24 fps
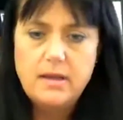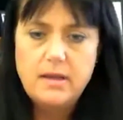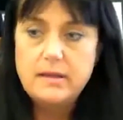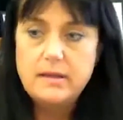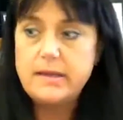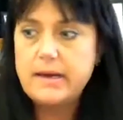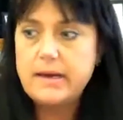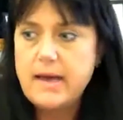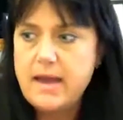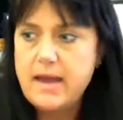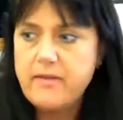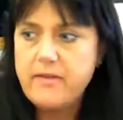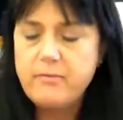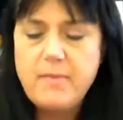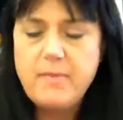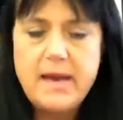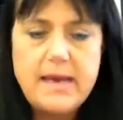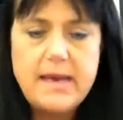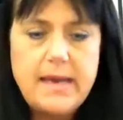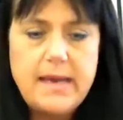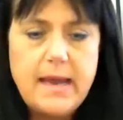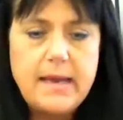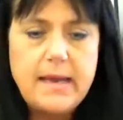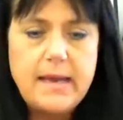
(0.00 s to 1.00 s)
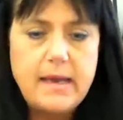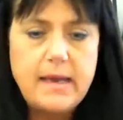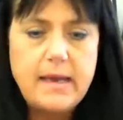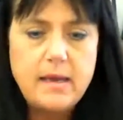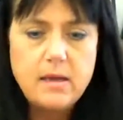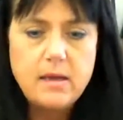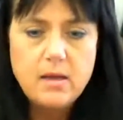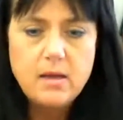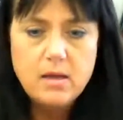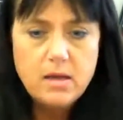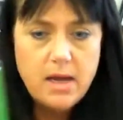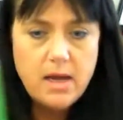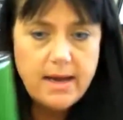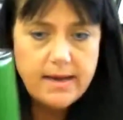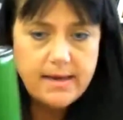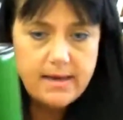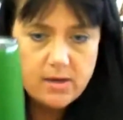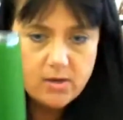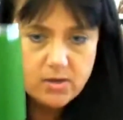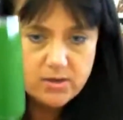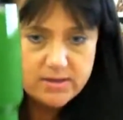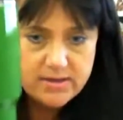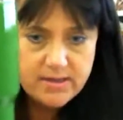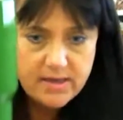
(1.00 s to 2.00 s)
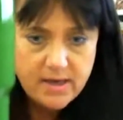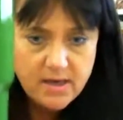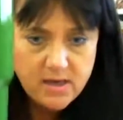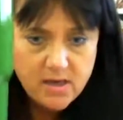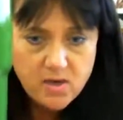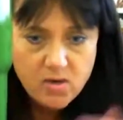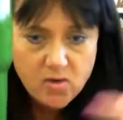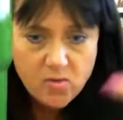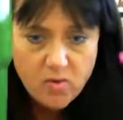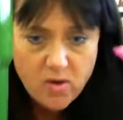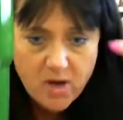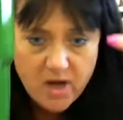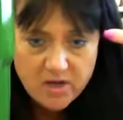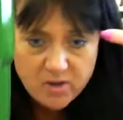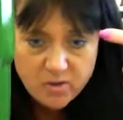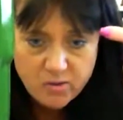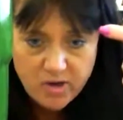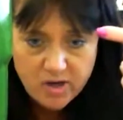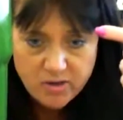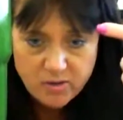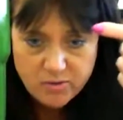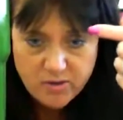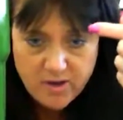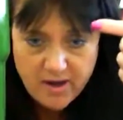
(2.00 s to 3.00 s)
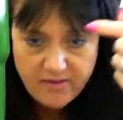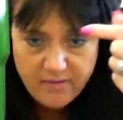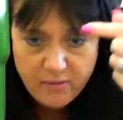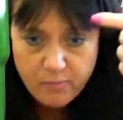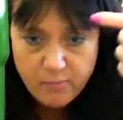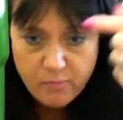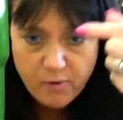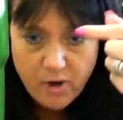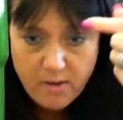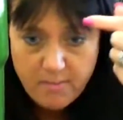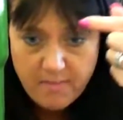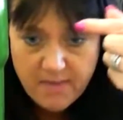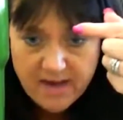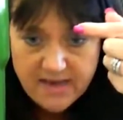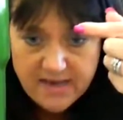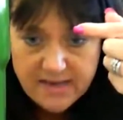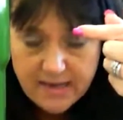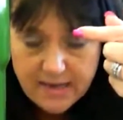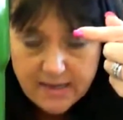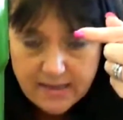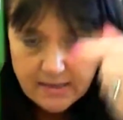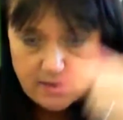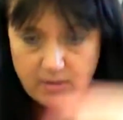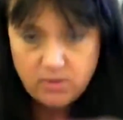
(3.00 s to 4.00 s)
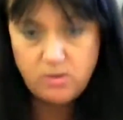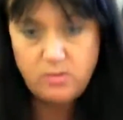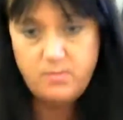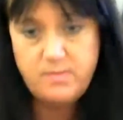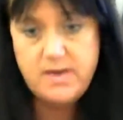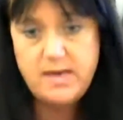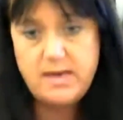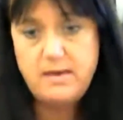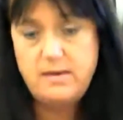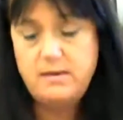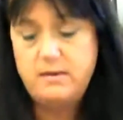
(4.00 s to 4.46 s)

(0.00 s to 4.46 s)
Like I have my Yeti. I guarantee you, a truck driver brought my Yeti to me.